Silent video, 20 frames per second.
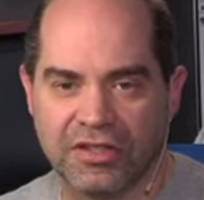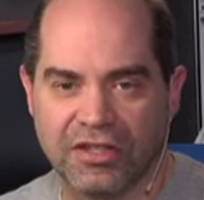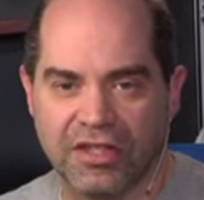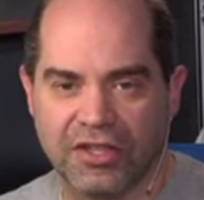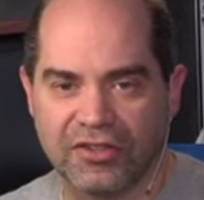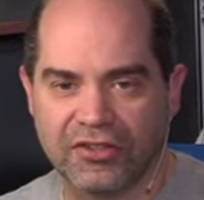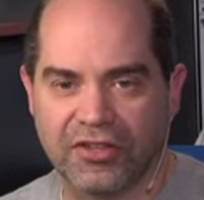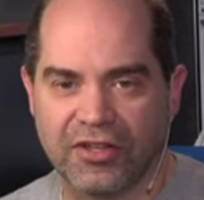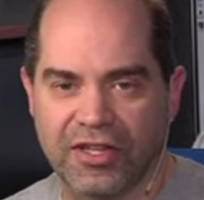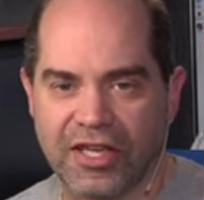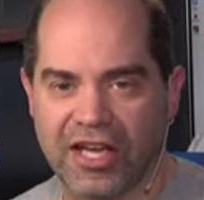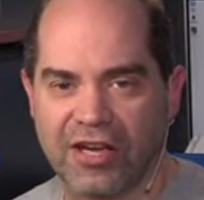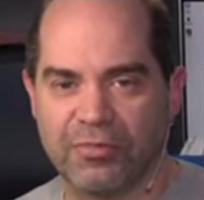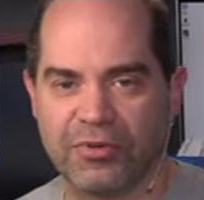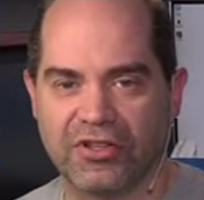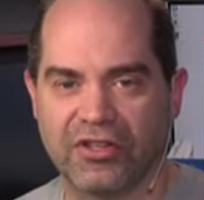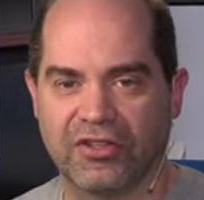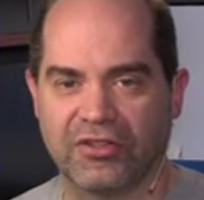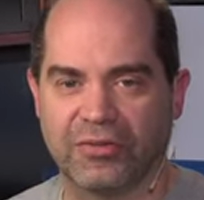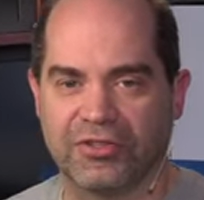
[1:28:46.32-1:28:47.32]
So the
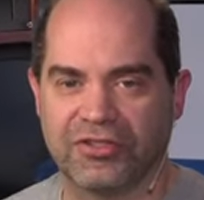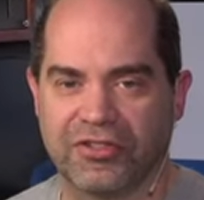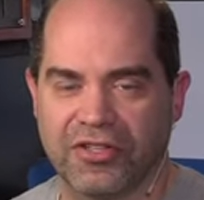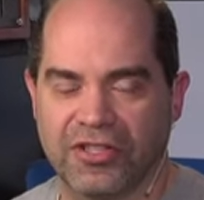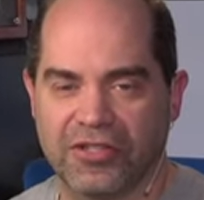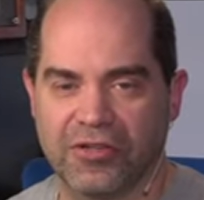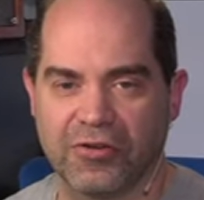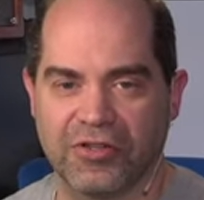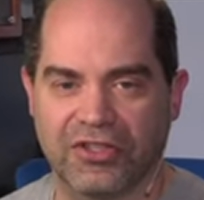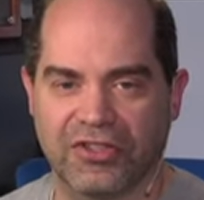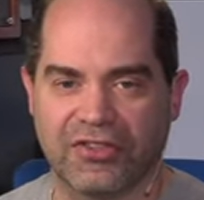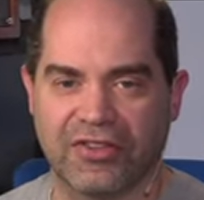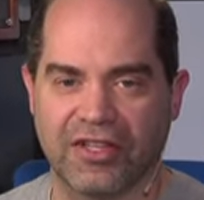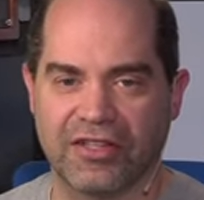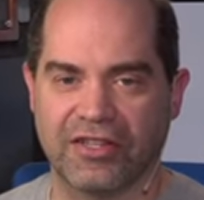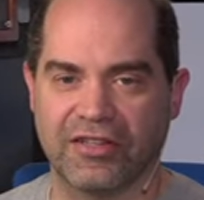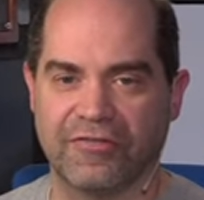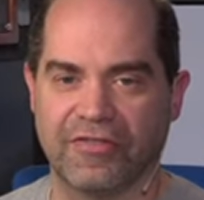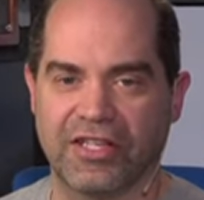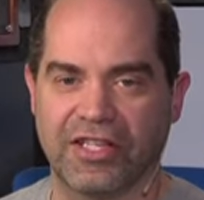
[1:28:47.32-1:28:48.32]
output of the switcher, you notice
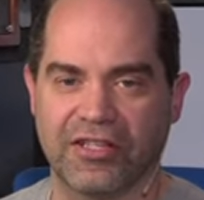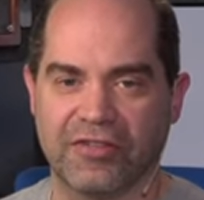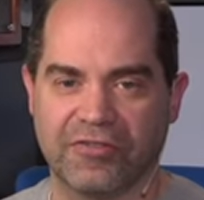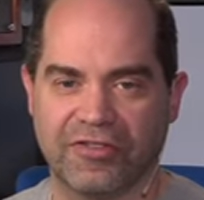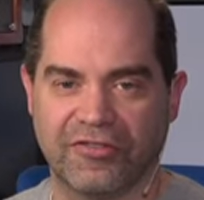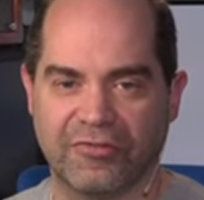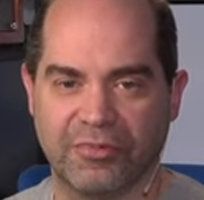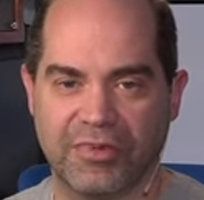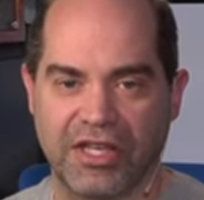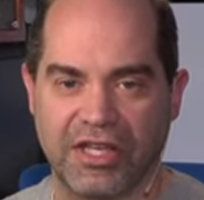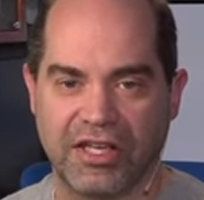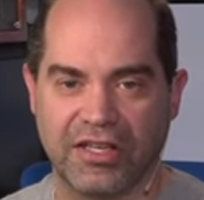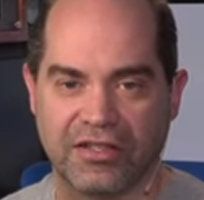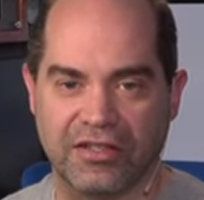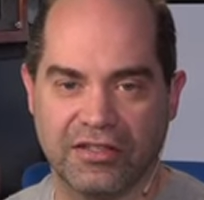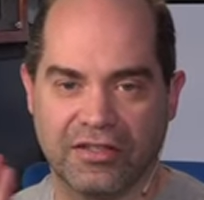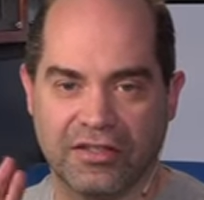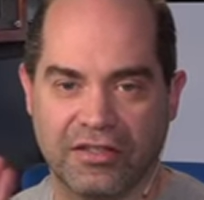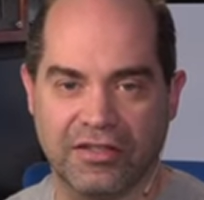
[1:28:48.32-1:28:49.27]
that the video of me,